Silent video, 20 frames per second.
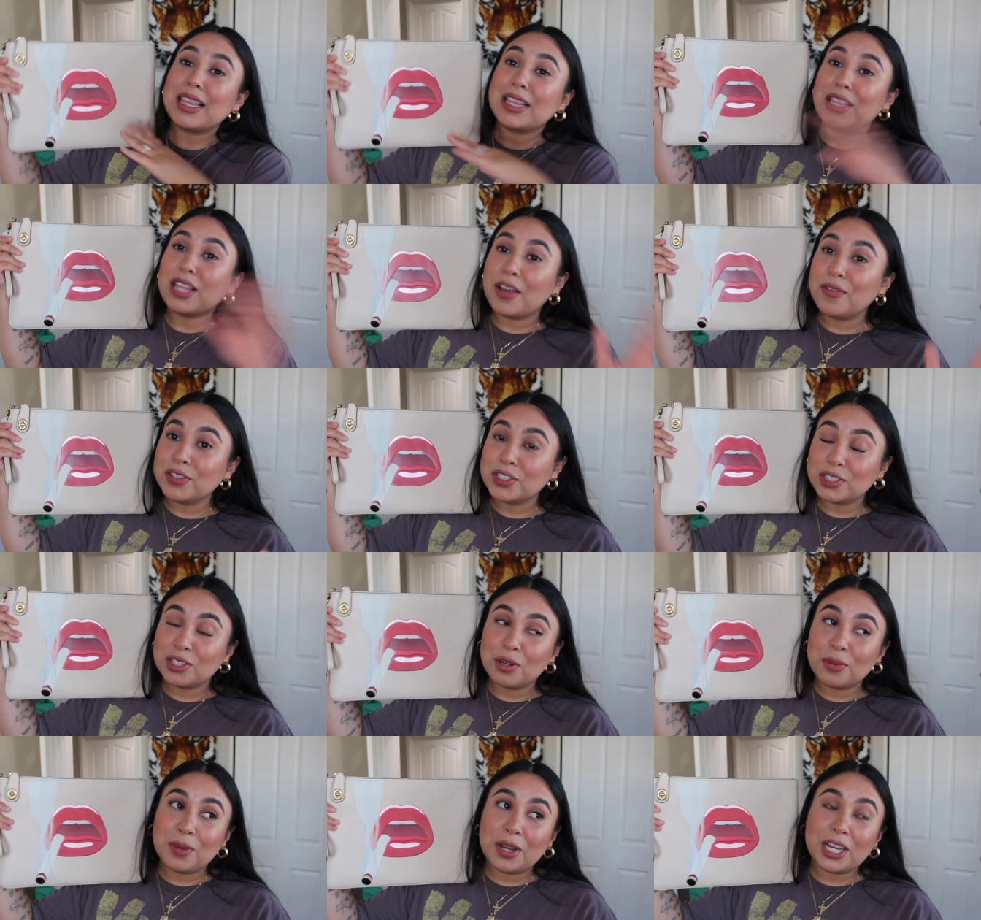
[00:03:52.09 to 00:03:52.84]
Love it
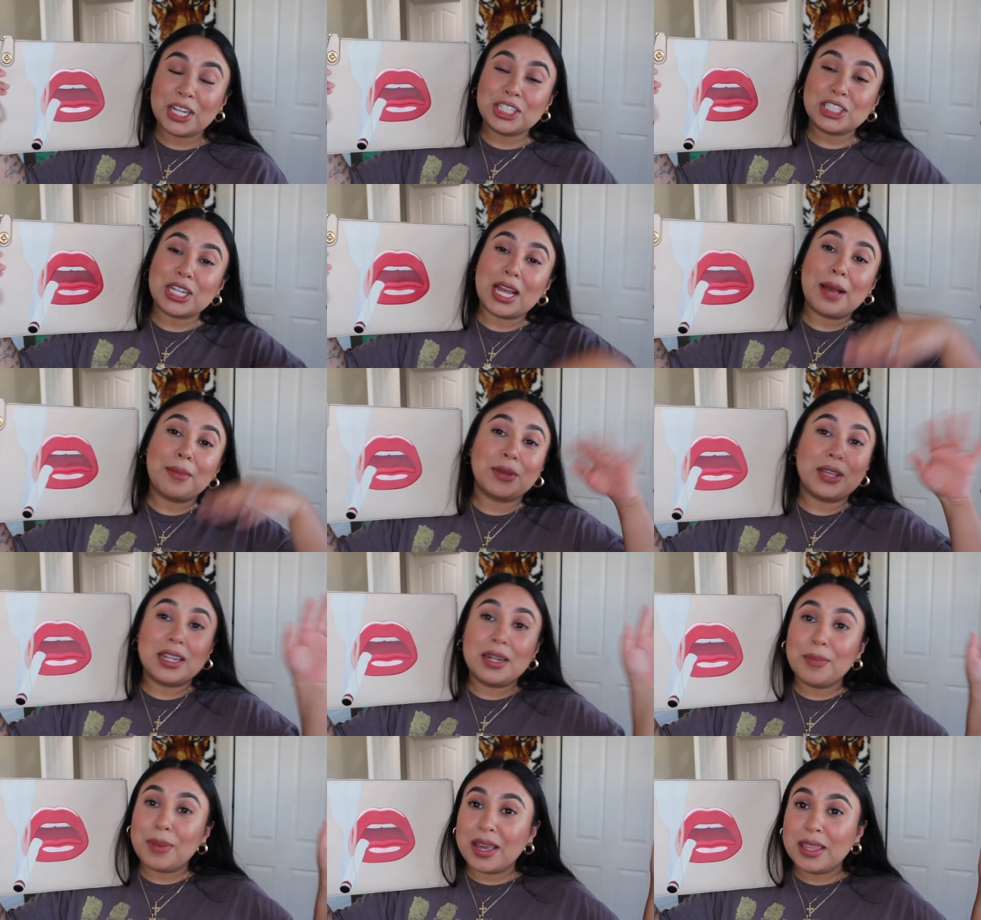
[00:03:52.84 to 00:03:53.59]
so much. I'm
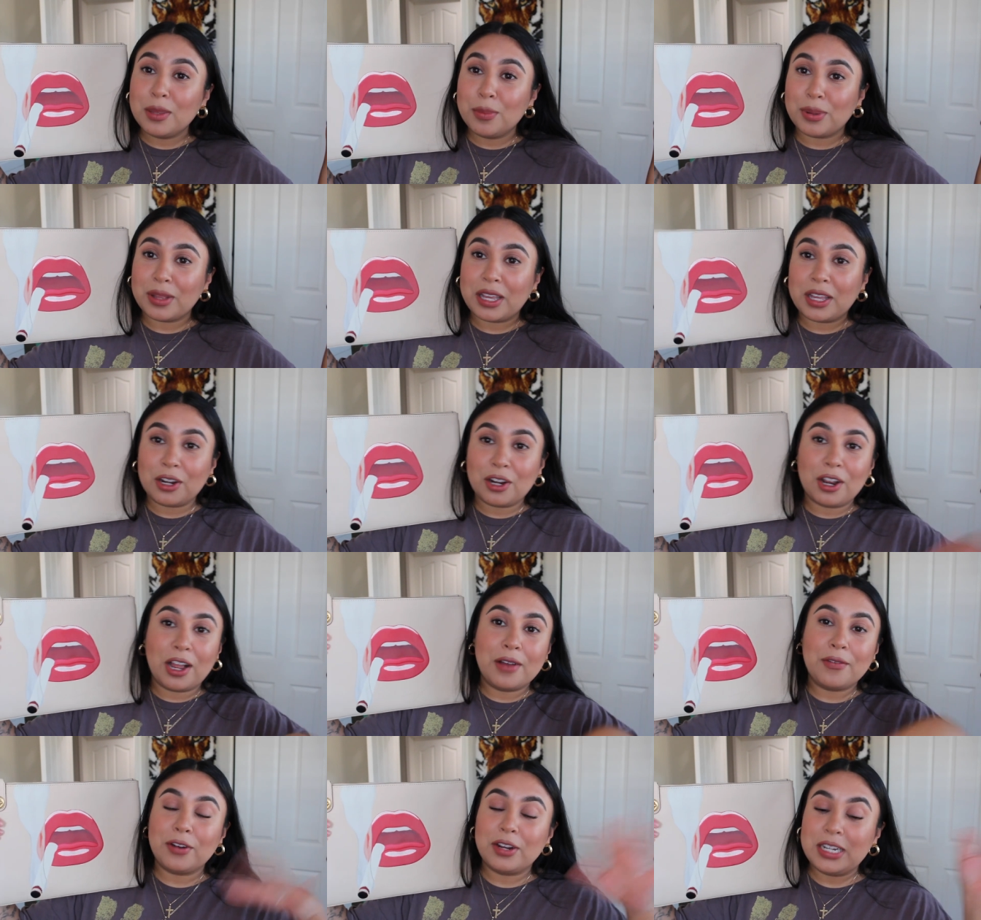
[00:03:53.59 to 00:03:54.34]
going to buy the
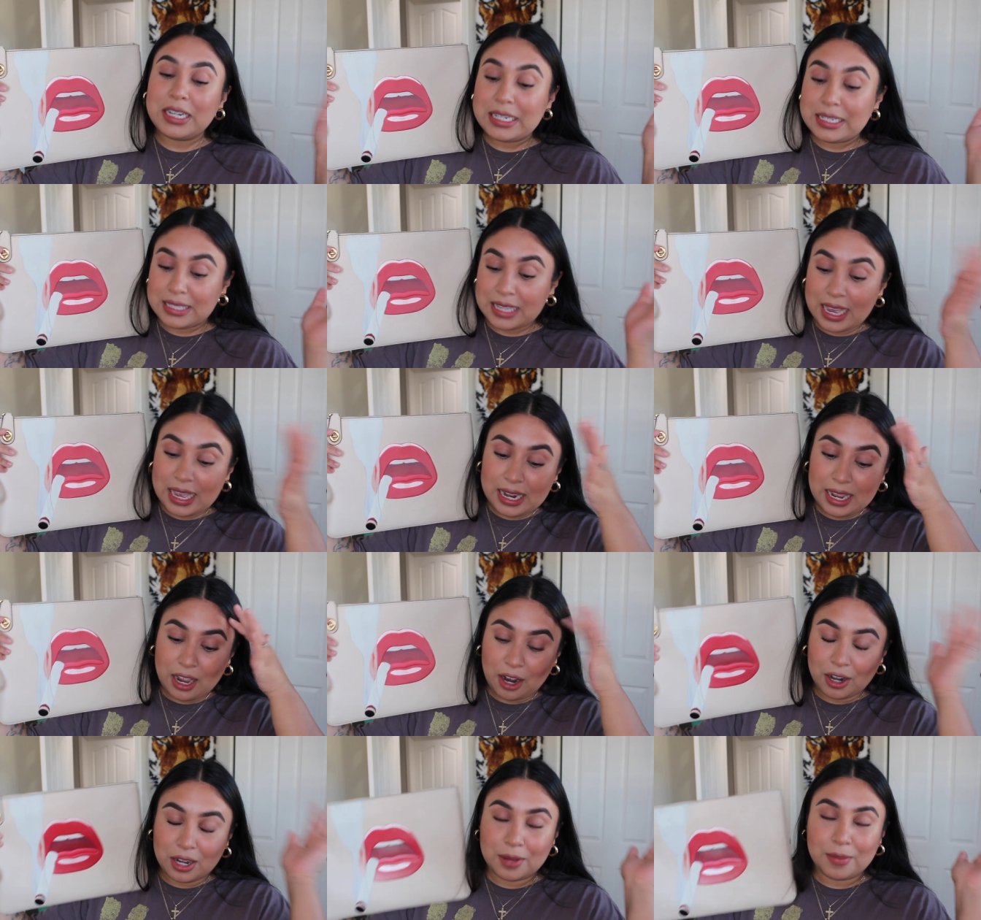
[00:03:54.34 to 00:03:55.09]
planner. I've already
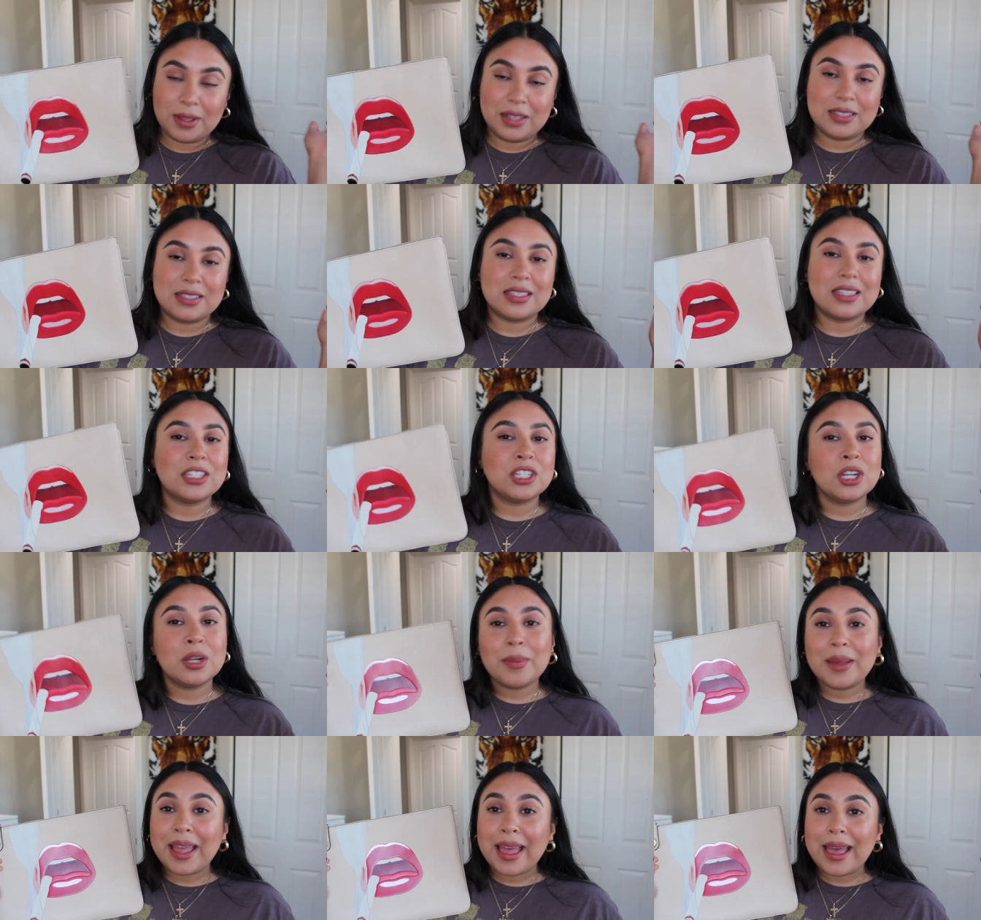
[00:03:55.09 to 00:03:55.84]
decided. I already made the
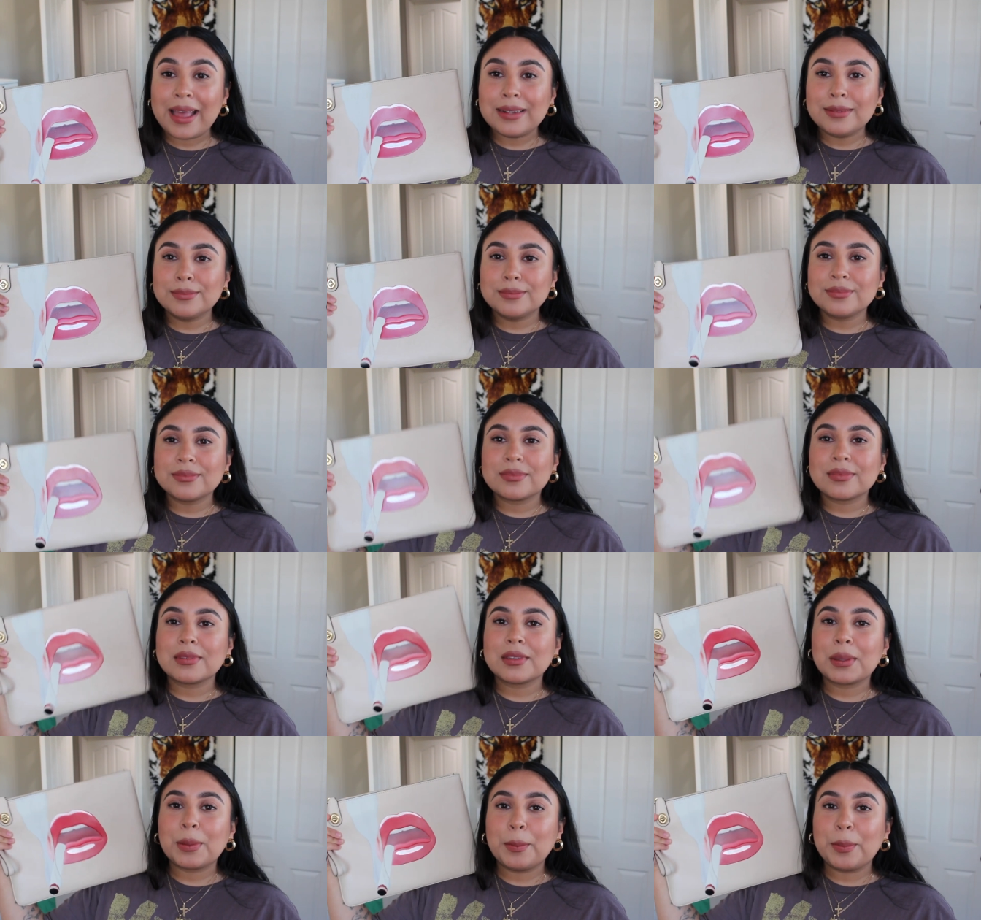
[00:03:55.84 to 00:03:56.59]
decision in my head,
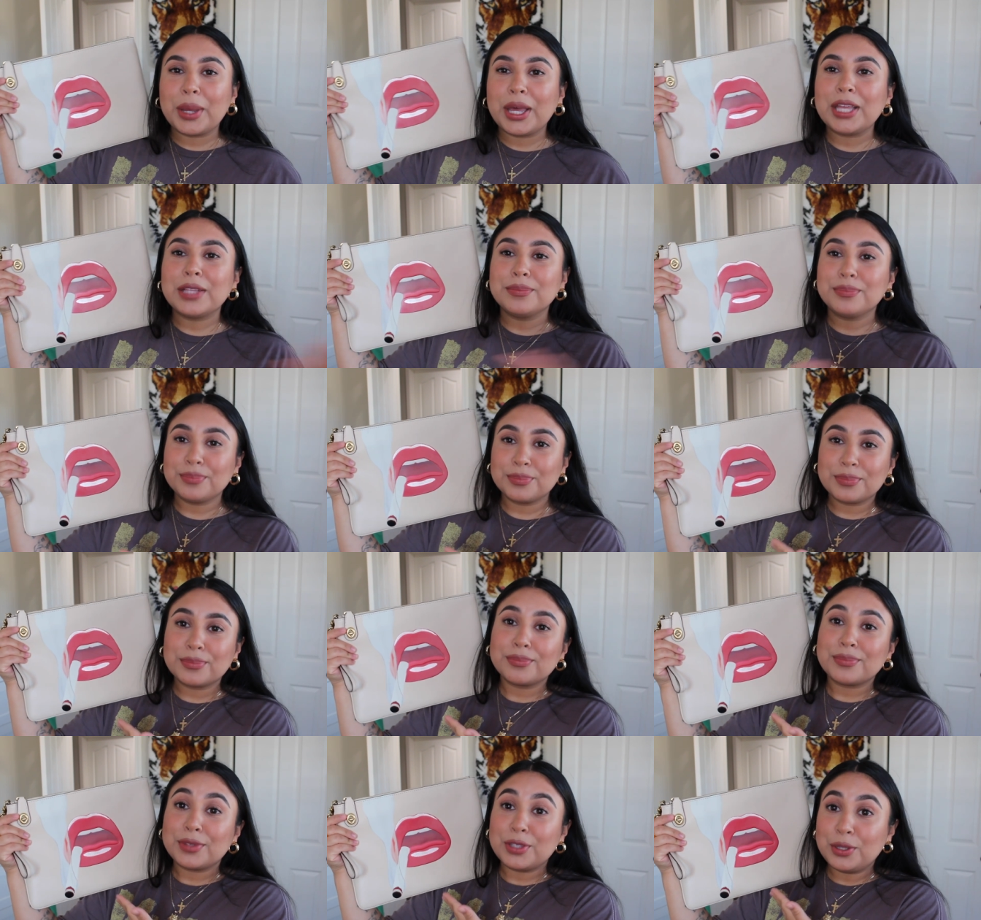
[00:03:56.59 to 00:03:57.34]
but
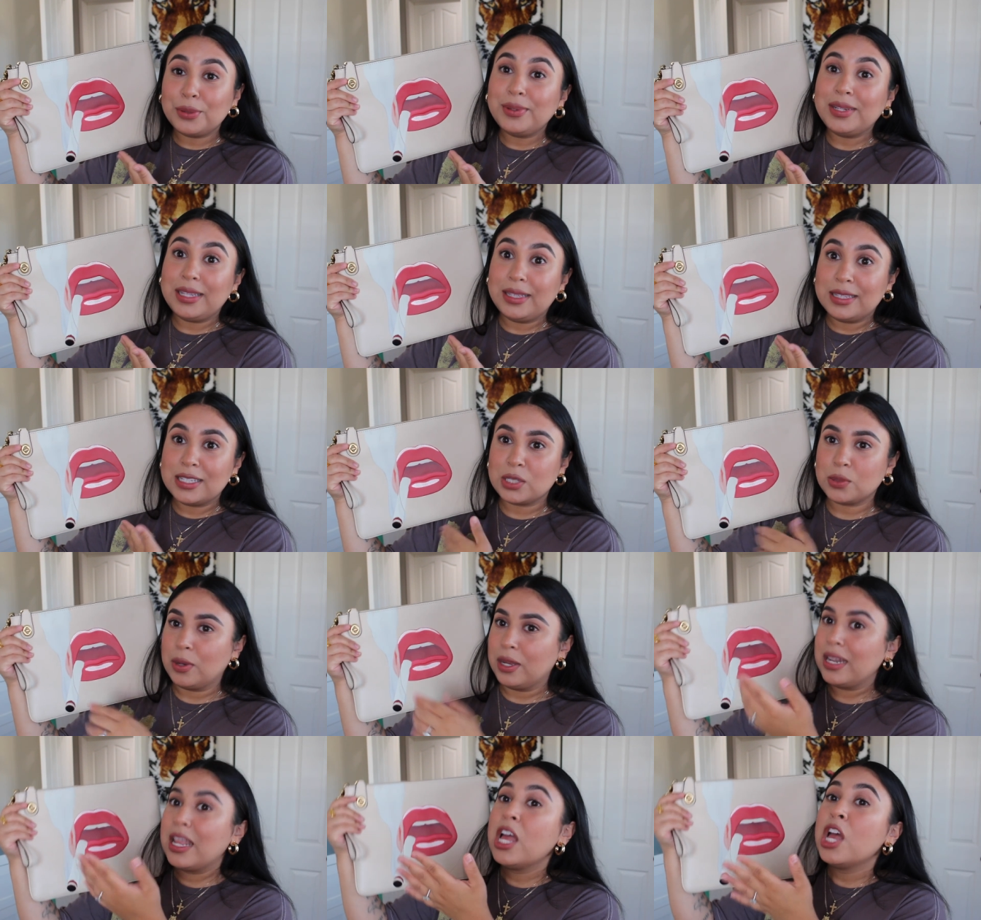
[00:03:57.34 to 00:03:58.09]
you need this
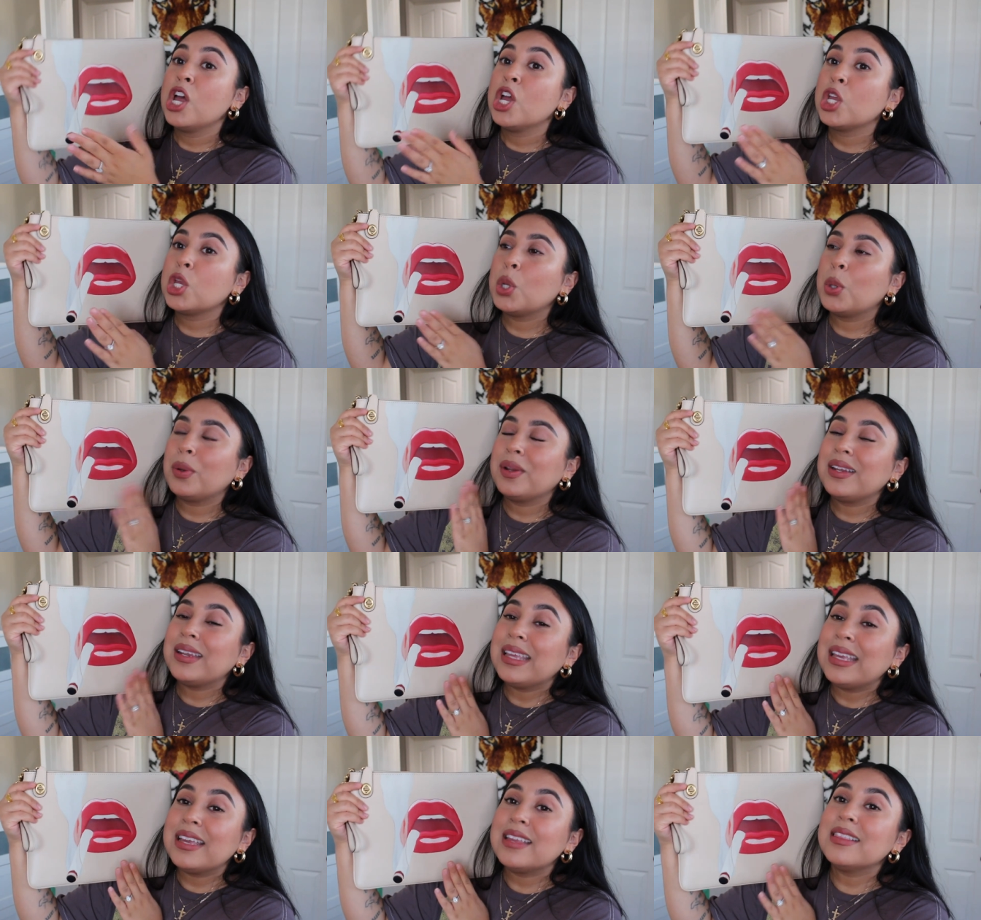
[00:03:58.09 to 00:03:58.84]
one.
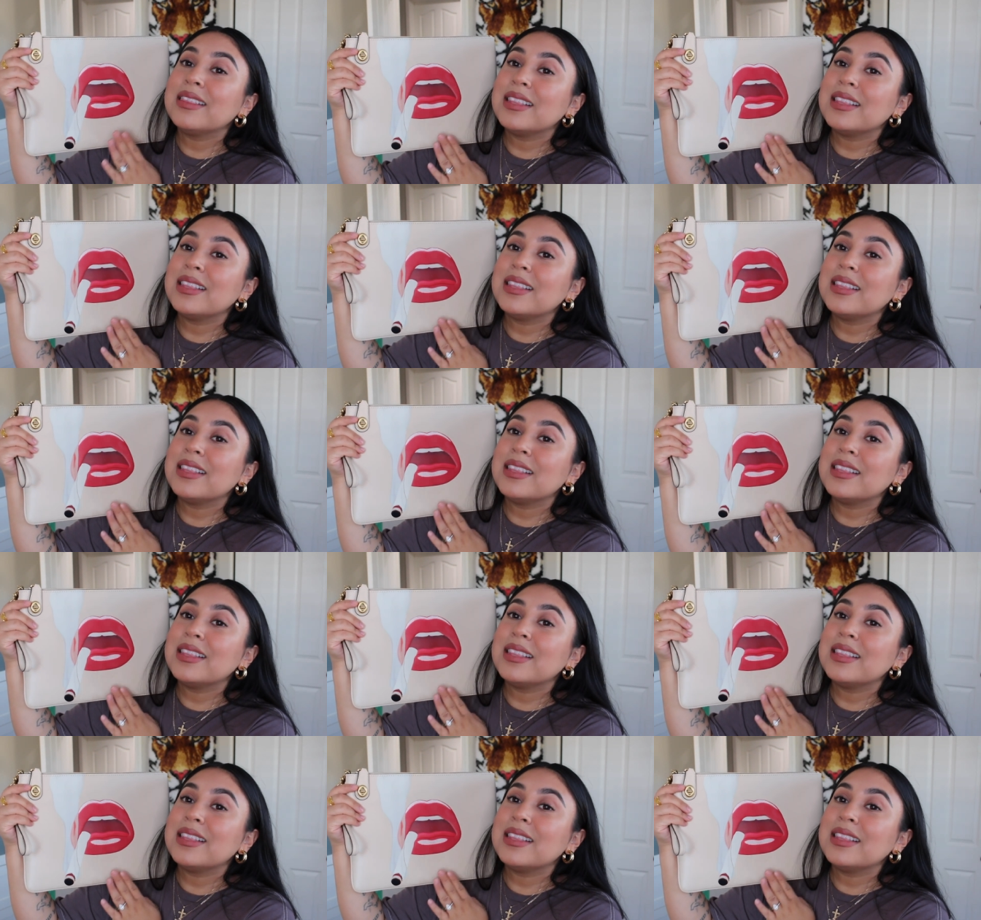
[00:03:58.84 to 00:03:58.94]
You